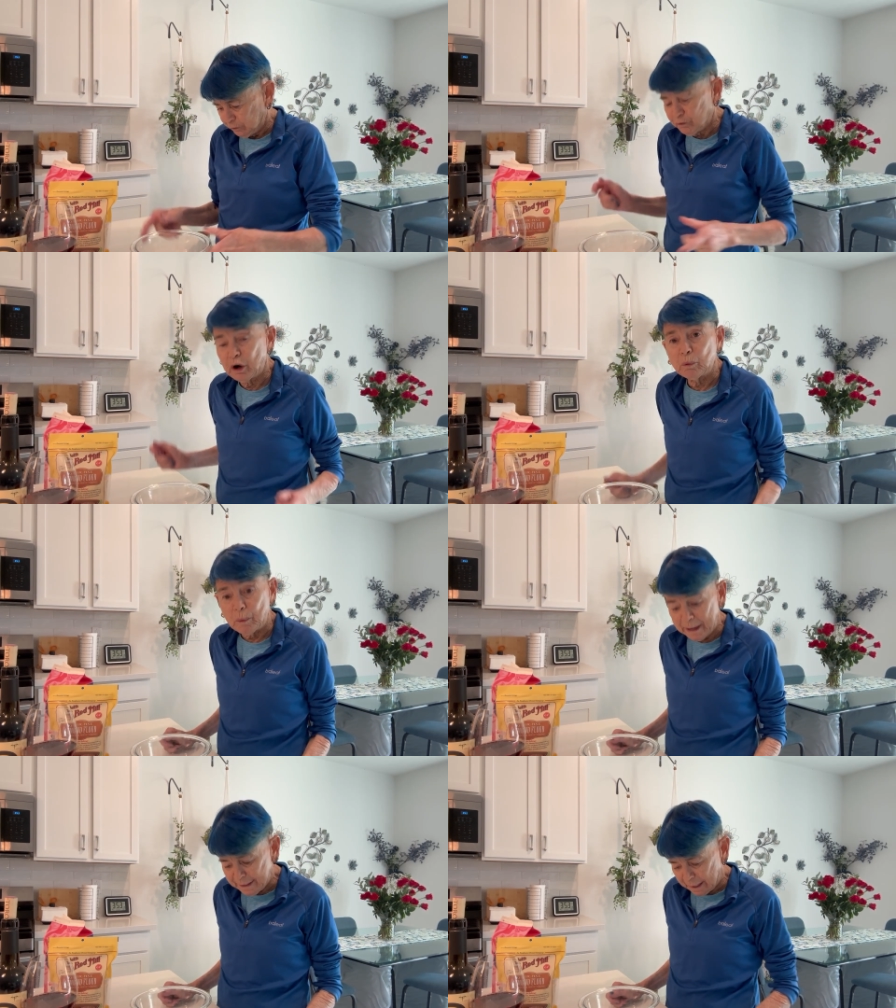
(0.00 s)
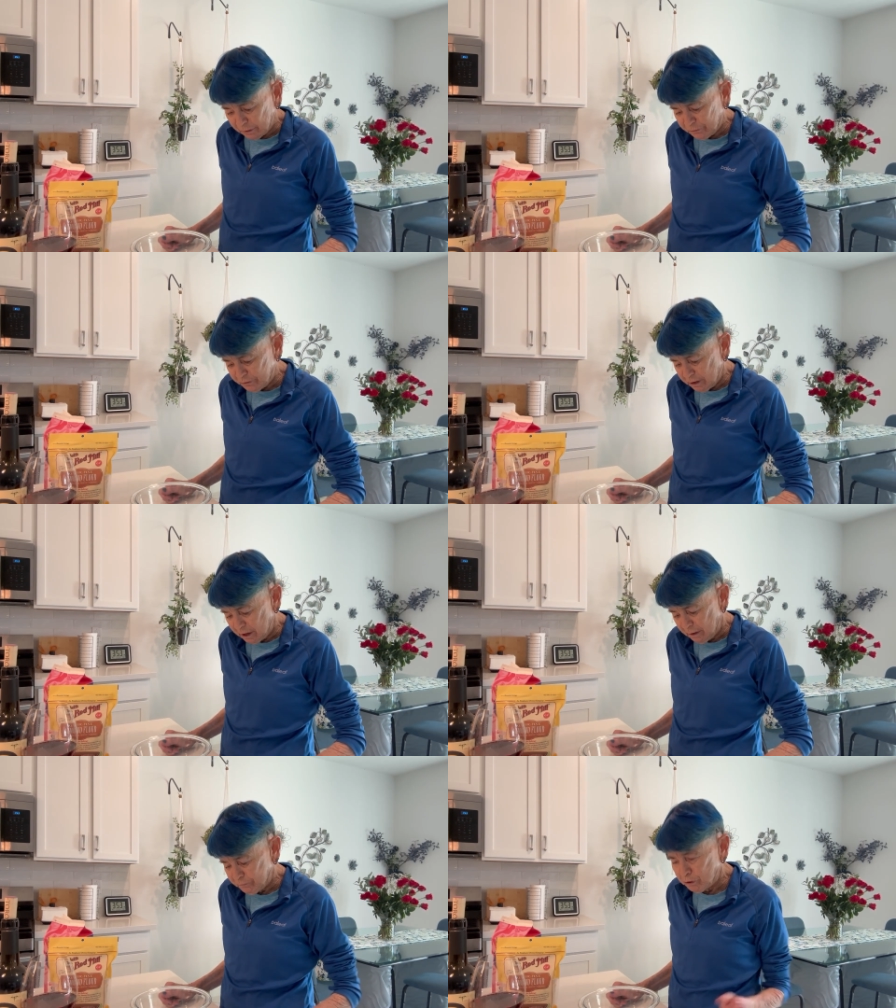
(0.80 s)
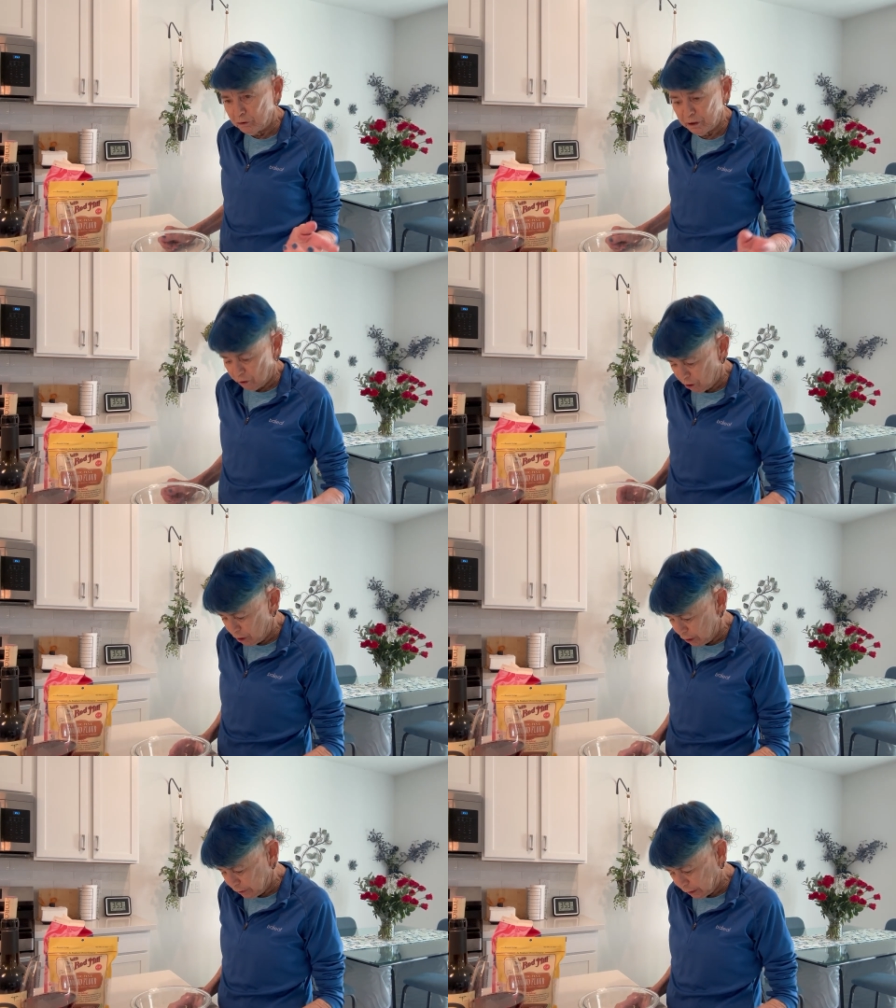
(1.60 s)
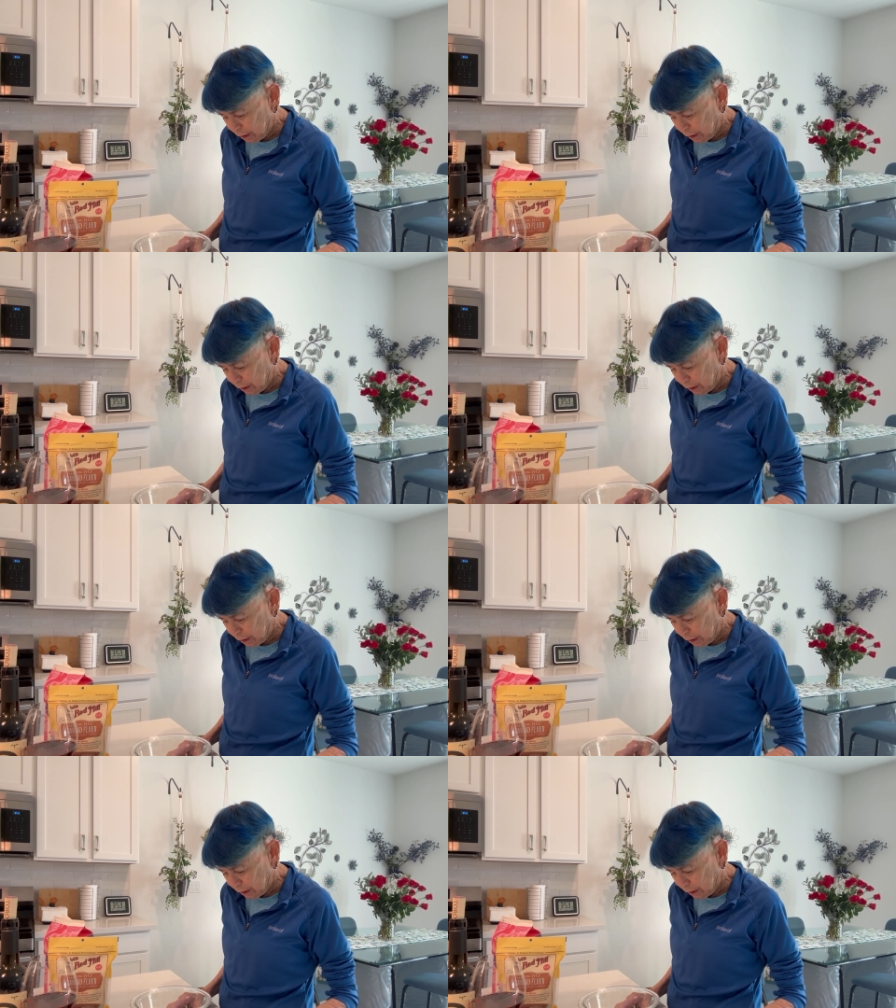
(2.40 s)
start weighing out stuff, turn it on, and